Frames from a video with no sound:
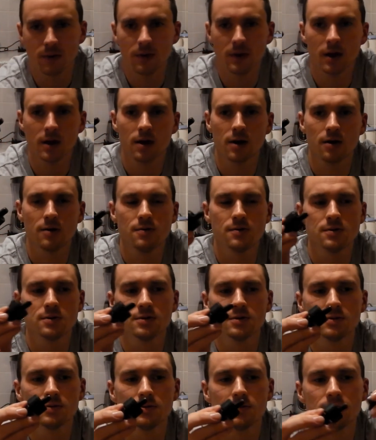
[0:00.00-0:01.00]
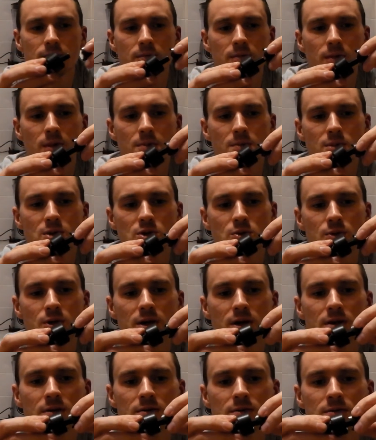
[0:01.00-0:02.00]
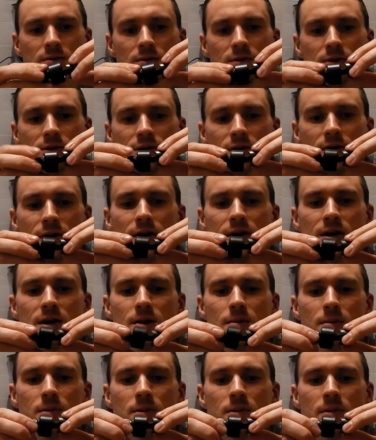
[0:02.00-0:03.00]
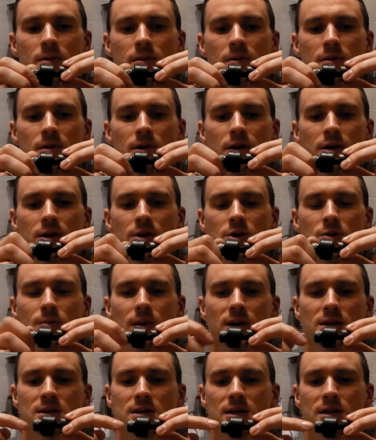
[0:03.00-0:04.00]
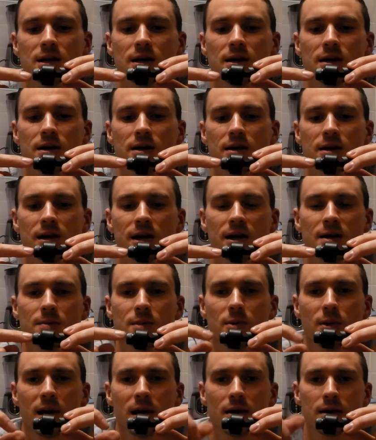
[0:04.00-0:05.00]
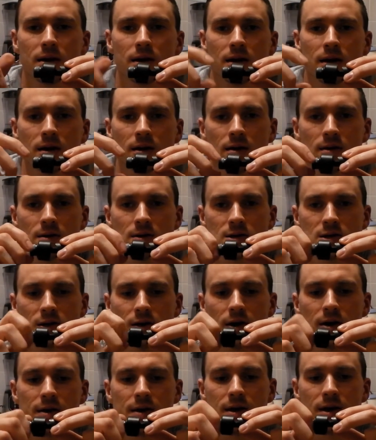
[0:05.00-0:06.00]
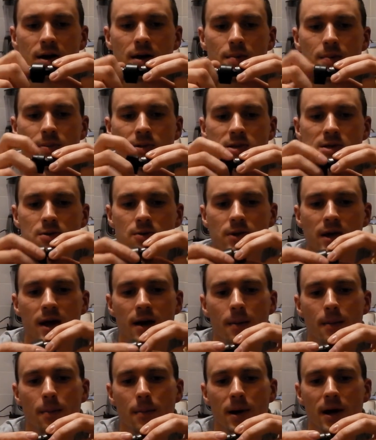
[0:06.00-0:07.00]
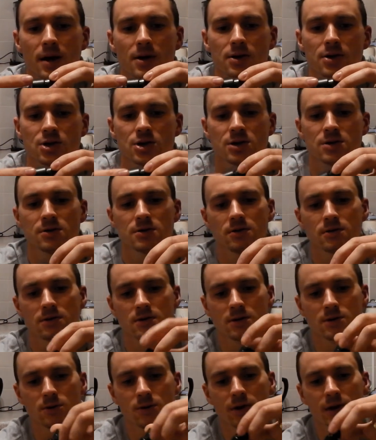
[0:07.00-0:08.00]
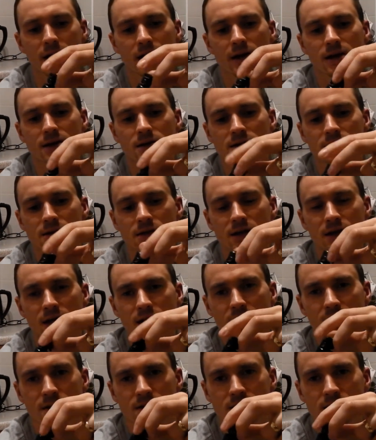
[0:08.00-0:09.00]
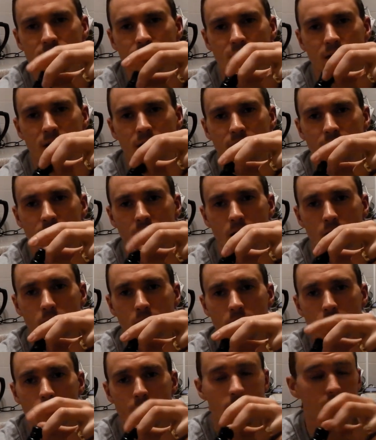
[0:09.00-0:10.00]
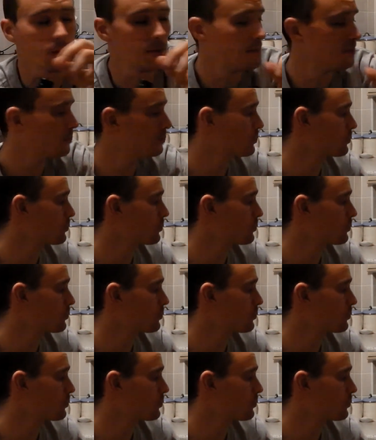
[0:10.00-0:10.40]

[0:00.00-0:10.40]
that goes in between, you tighten up, and then you basically get an 8mm Allen key and tighten that up till that punch is what that is, cuts a perfect hole in the pot.